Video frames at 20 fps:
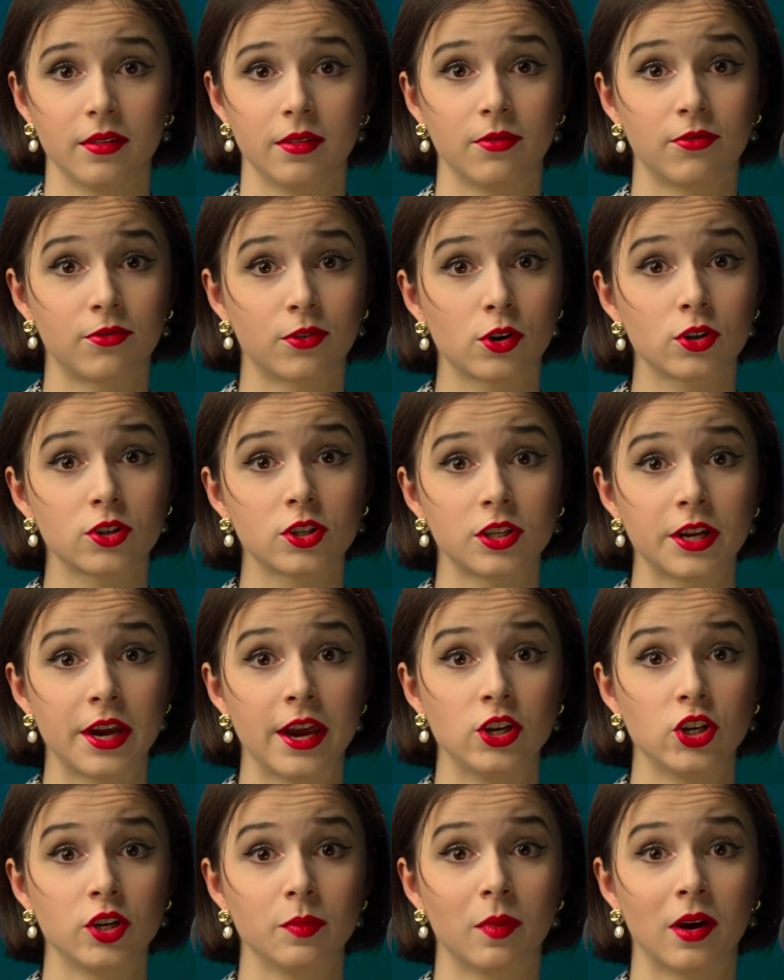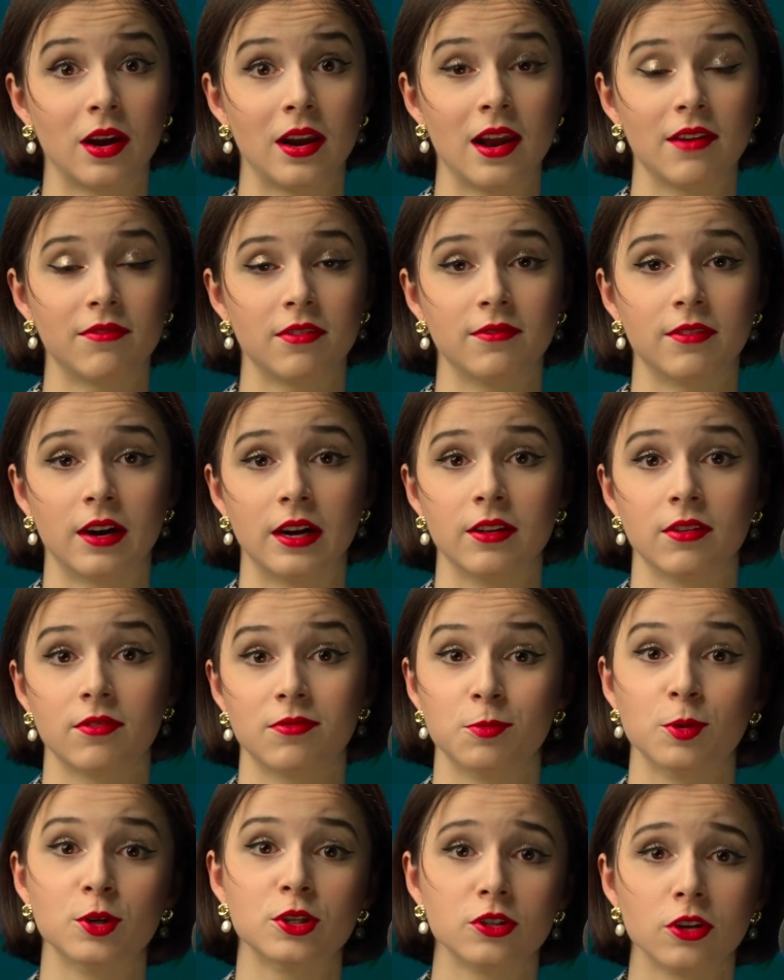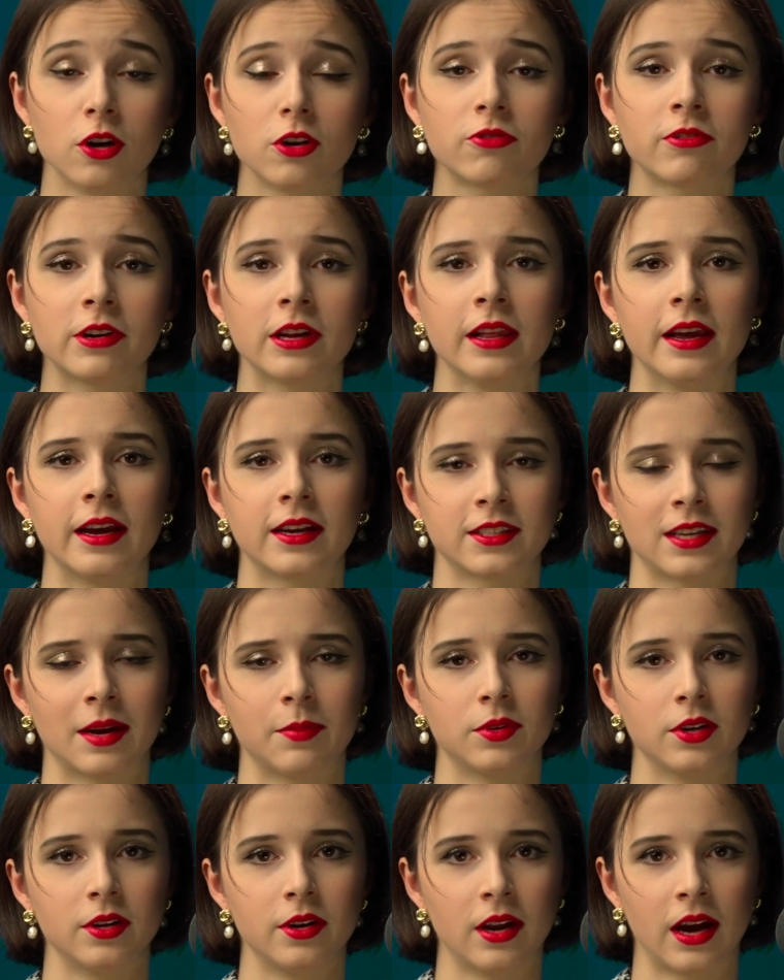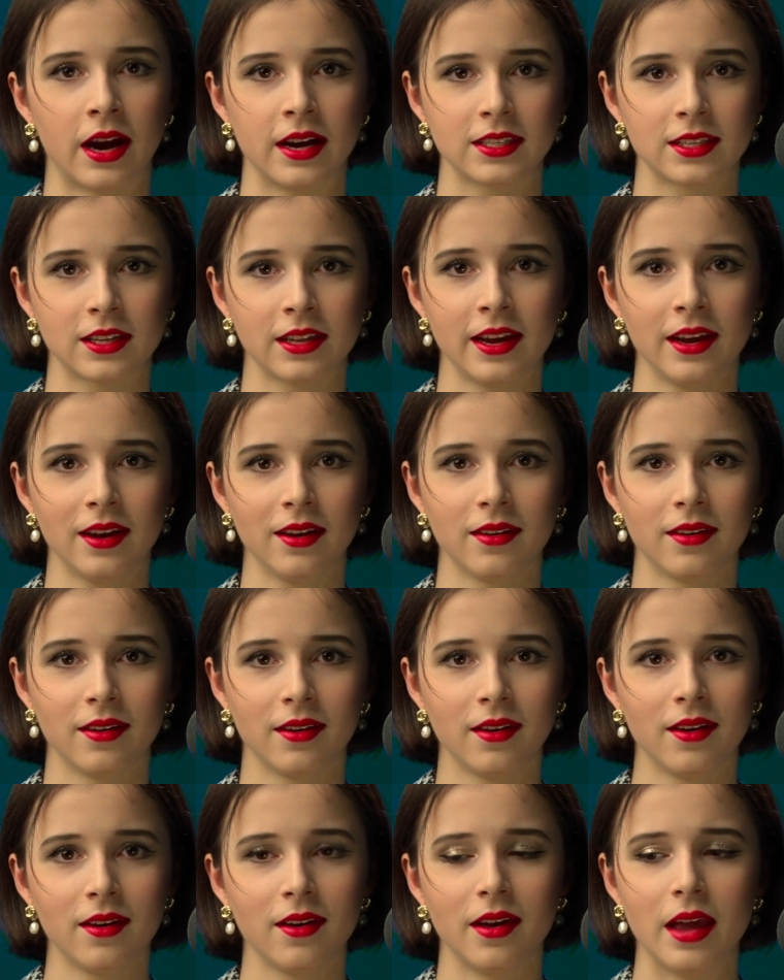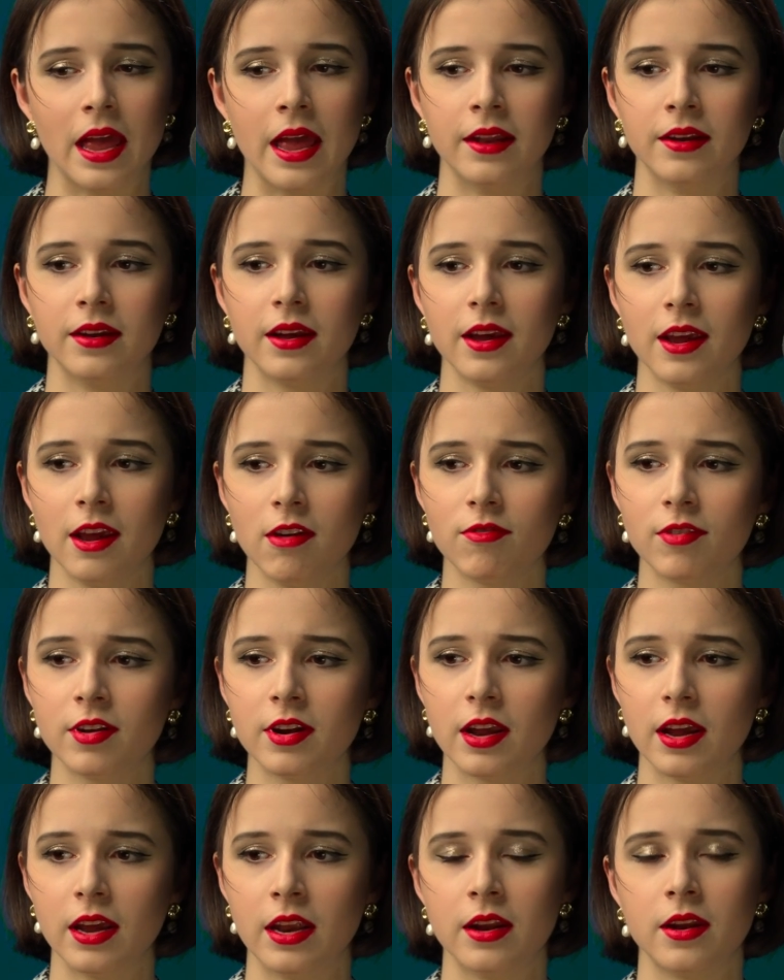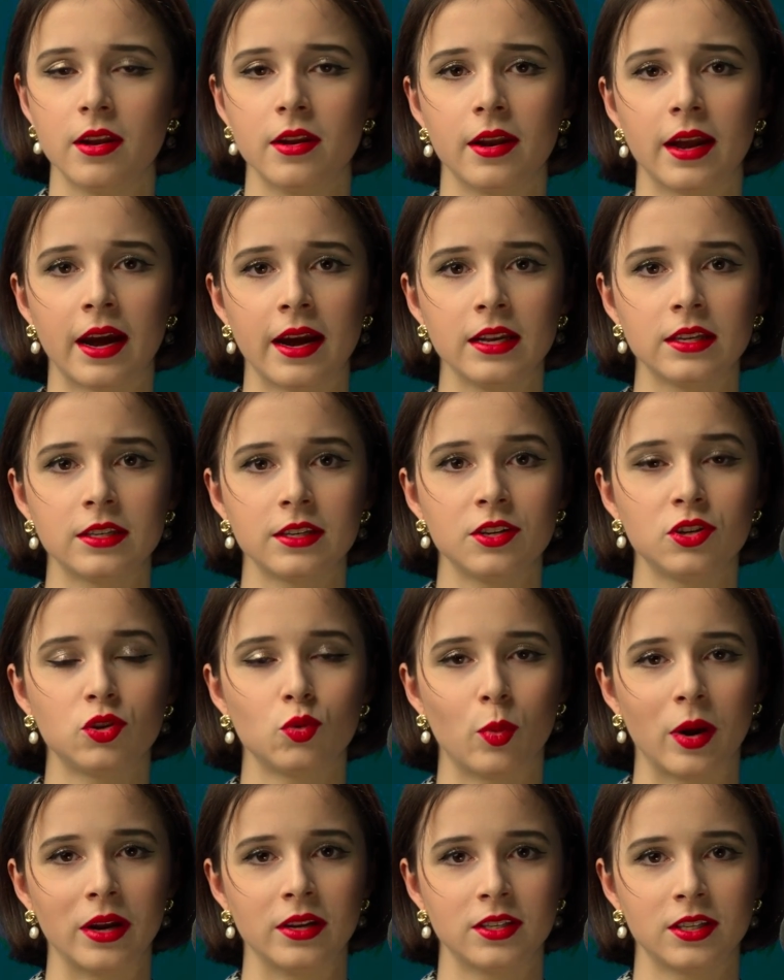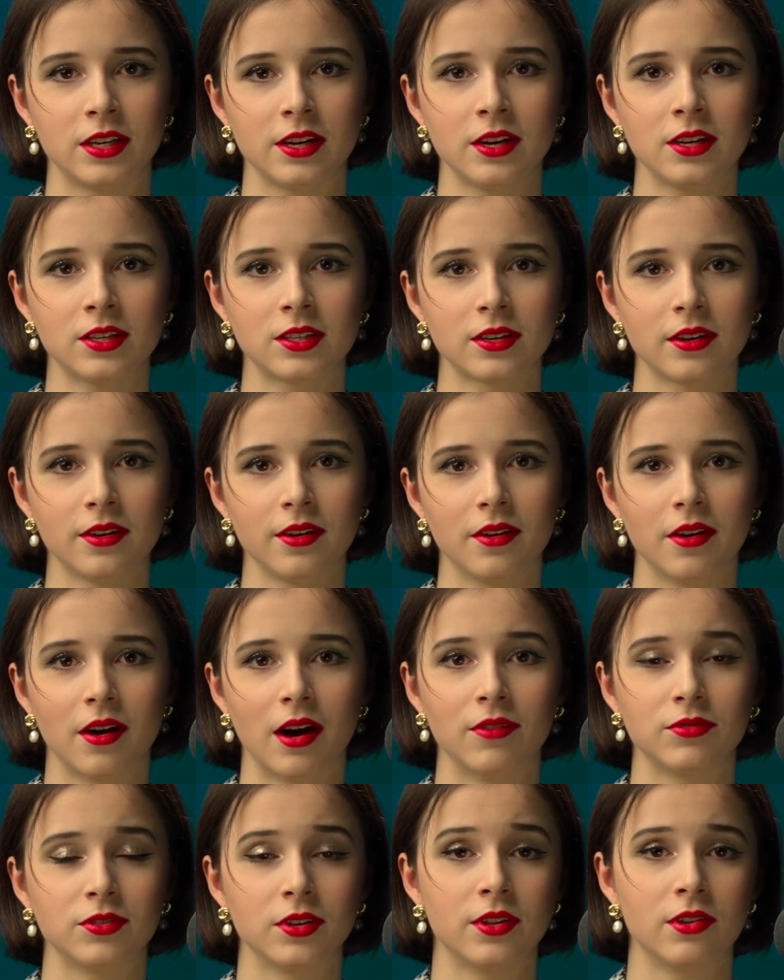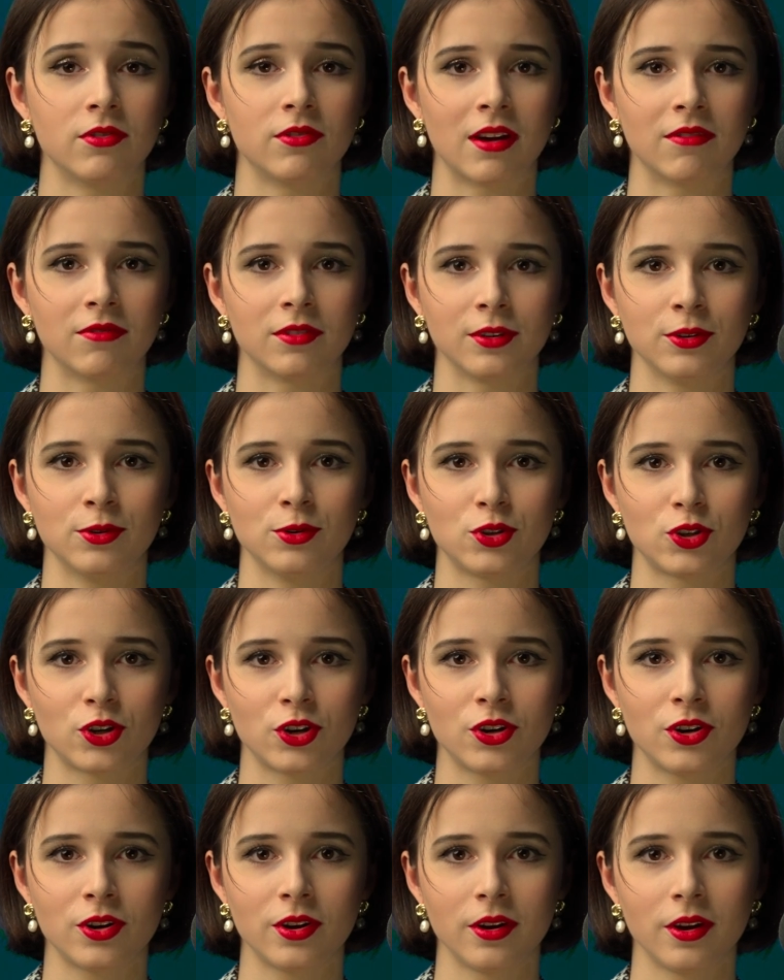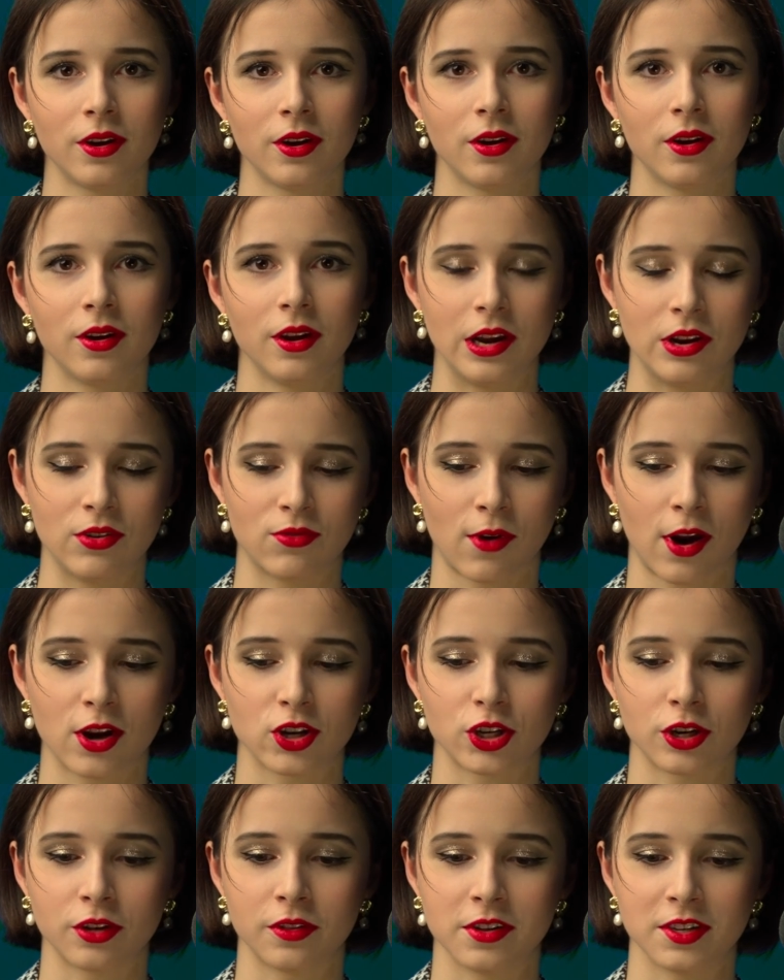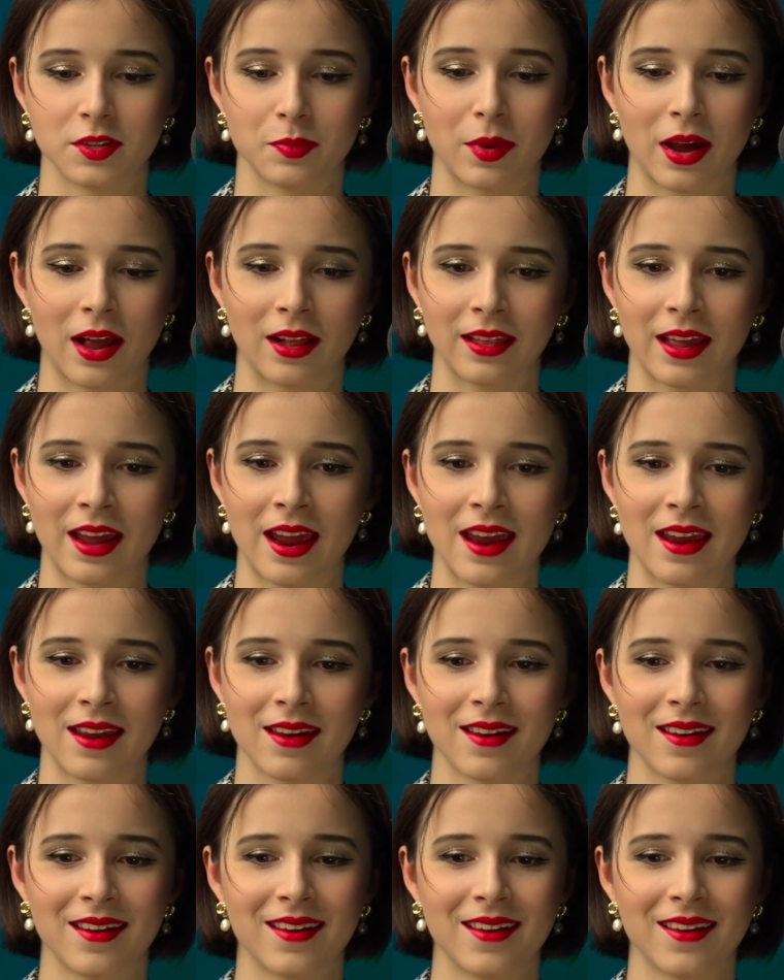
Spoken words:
the first staging by Lev Ivanov was not really accepted nicely. And even in 1920s, after the revolution in Russia, this ballet